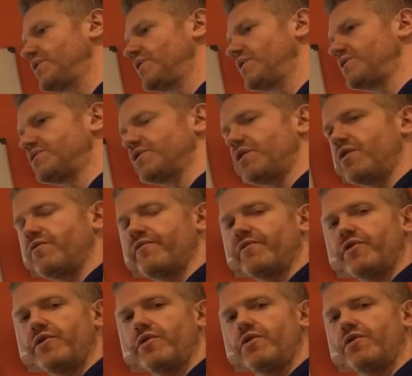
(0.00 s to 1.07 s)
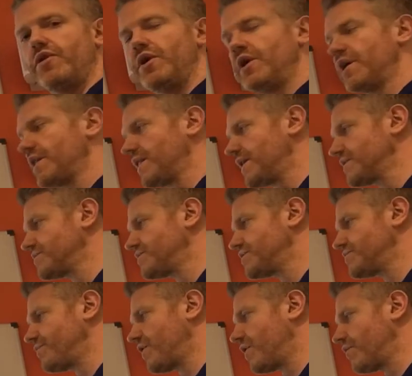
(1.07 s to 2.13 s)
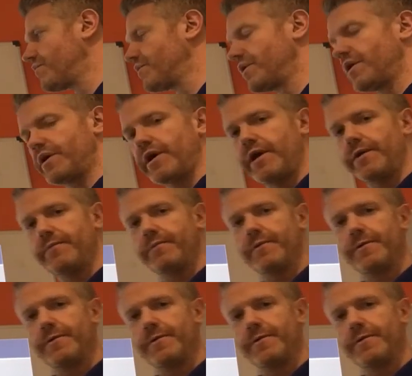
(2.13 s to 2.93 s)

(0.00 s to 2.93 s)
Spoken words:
you need to know for your lesson tomorrow. Okay.